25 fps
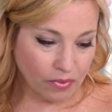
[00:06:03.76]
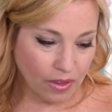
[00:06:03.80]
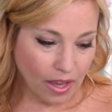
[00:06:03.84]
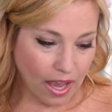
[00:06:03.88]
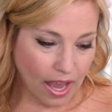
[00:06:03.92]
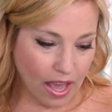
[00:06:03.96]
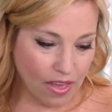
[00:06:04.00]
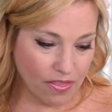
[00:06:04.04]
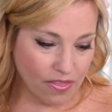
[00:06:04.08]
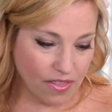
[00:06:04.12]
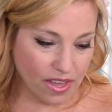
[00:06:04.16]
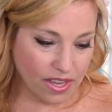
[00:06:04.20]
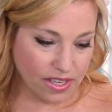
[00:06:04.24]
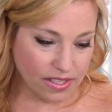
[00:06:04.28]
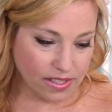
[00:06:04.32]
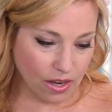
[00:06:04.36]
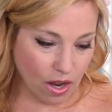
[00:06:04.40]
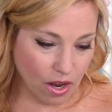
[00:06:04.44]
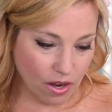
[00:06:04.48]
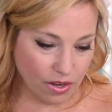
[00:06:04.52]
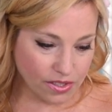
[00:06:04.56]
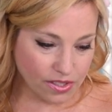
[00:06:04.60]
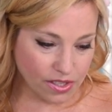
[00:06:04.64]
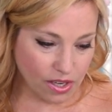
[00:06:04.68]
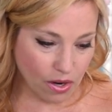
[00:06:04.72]
And this
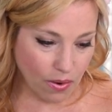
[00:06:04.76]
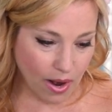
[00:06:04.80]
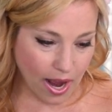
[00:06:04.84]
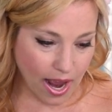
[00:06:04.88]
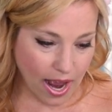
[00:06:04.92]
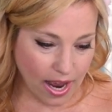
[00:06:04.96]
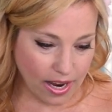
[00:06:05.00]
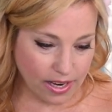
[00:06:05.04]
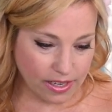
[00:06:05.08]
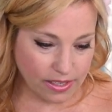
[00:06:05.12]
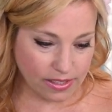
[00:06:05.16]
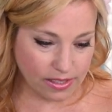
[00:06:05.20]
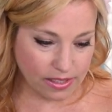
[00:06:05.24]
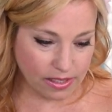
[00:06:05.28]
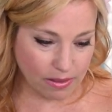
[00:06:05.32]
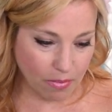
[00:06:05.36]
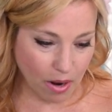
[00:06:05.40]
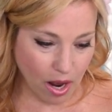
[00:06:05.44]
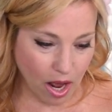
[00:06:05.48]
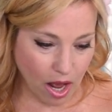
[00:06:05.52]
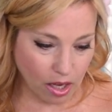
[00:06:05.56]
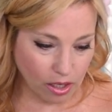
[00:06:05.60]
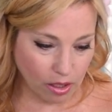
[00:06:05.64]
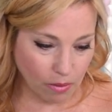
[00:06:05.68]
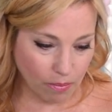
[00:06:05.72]
also has some
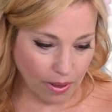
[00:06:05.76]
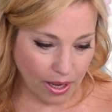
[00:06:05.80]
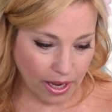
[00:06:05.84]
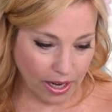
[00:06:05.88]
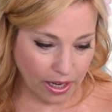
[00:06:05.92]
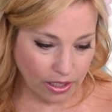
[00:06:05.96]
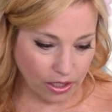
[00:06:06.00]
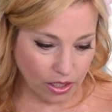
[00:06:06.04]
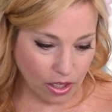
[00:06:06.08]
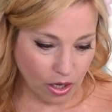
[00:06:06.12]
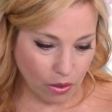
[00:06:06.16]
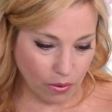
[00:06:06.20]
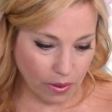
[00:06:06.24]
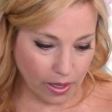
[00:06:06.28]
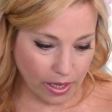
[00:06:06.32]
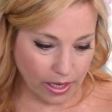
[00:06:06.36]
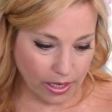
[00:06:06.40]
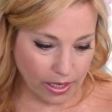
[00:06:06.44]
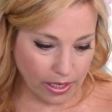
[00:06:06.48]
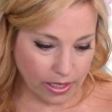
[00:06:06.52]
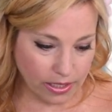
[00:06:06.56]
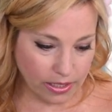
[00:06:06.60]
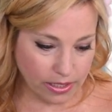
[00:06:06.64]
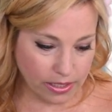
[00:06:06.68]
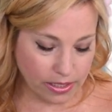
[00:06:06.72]
jalapeño in
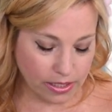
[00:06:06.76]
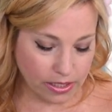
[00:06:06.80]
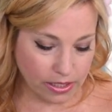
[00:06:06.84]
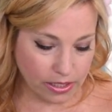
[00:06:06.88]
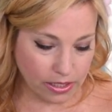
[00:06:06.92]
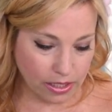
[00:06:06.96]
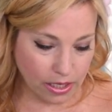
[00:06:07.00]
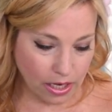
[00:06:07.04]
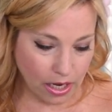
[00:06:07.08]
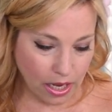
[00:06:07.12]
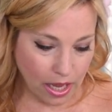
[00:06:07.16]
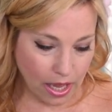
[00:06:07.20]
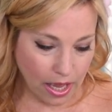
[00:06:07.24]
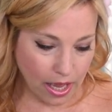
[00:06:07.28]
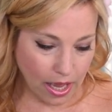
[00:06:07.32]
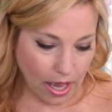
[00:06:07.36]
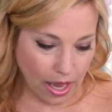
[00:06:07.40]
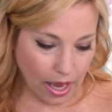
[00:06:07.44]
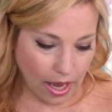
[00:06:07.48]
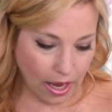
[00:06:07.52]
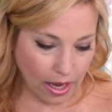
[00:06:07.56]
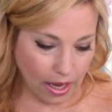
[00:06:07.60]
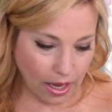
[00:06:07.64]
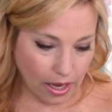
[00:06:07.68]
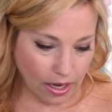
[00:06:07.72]
it
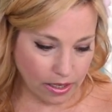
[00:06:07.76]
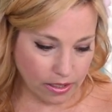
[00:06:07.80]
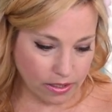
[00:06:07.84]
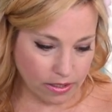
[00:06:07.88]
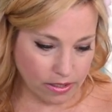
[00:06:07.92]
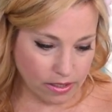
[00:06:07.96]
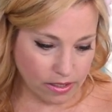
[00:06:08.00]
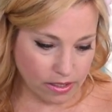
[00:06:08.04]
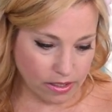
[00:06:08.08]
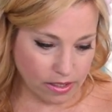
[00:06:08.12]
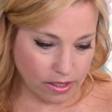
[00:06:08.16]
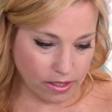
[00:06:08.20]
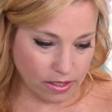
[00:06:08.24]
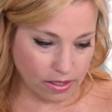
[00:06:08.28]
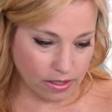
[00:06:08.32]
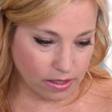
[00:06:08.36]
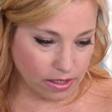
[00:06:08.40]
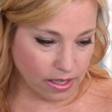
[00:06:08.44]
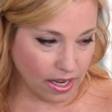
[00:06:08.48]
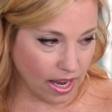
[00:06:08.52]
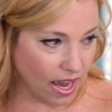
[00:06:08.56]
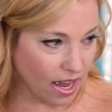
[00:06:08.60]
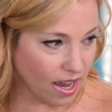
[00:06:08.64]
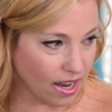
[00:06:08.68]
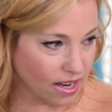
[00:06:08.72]
and
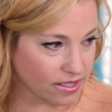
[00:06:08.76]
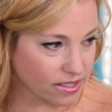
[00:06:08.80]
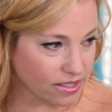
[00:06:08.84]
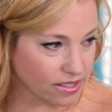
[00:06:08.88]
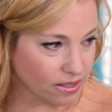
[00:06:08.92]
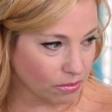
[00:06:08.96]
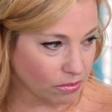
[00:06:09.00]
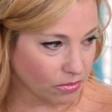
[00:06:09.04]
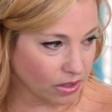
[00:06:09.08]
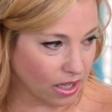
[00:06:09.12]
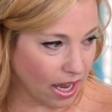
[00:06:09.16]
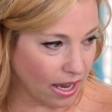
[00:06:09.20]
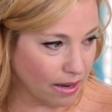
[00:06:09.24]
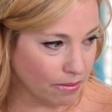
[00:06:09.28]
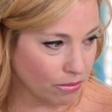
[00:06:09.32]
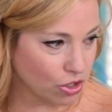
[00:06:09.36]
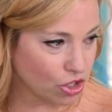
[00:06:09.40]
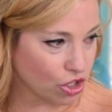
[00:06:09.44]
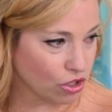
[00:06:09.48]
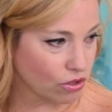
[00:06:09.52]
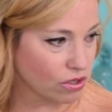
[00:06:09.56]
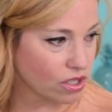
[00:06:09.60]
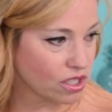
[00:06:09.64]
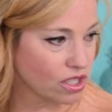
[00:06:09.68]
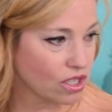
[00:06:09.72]
yeah, some lime
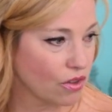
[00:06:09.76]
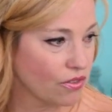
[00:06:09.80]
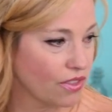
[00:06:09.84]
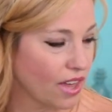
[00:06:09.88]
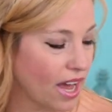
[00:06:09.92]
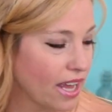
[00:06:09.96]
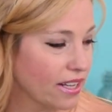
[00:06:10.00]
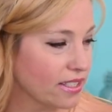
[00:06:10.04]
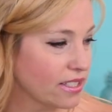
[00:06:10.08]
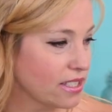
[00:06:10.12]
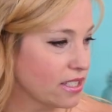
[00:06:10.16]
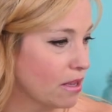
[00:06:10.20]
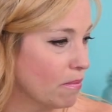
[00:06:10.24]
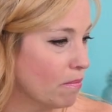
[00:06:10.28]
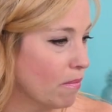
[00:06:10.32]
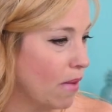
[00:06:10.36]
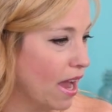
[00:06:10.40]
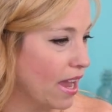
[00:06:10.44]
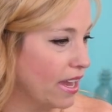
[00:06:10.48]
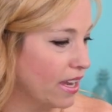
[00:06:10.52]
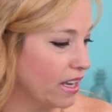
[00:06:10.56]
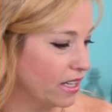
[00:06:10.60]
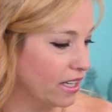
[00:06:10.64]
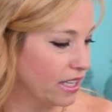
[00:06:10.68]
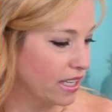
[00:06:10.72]
juice. So that's the
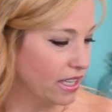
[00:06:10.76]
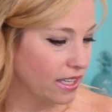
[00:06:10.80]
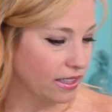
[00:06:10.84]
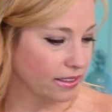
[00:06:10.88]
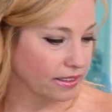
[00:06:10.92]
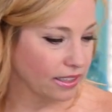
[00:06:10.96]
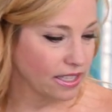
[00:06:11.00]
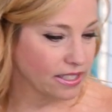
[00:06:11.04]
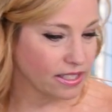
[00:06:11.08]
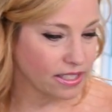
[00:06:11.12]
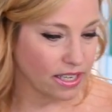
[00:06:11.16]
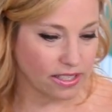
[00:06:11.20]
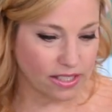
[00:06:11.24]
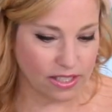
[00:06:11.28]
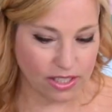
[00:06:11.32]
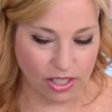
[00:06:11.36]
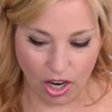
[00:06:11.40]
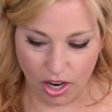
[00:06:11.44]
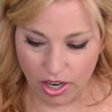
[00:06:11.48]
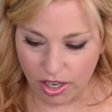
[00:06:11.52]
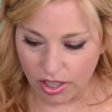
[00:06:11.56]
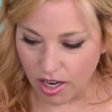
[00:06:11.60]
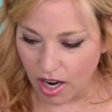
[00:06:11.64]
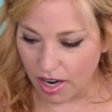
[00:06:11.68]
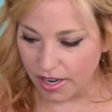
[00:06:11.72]
Mayan Heat. Let's get
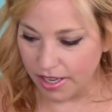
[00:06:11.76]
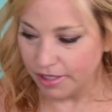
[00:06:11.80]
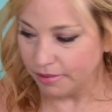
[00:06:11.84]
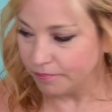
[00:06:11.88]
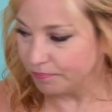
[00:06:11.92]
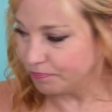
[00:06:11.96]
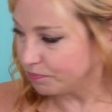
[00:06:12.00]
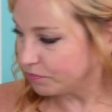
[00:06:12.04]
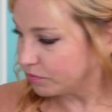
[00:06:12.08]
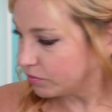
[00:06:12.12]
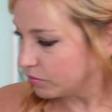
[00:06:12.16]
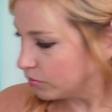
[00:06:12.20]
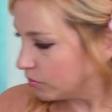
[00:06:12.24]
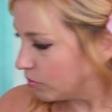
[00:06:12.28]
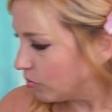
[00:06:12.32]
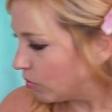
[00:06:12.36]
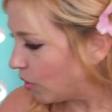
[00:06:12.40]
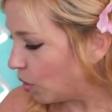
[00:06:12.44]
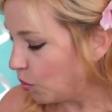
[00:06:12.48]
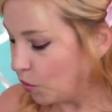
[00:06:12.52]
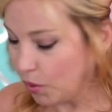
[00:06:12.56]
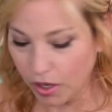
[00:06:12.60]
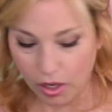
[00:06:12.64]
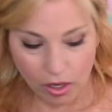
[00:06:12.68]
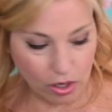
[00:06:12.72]
started on it.
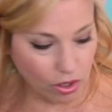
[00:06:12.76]
We are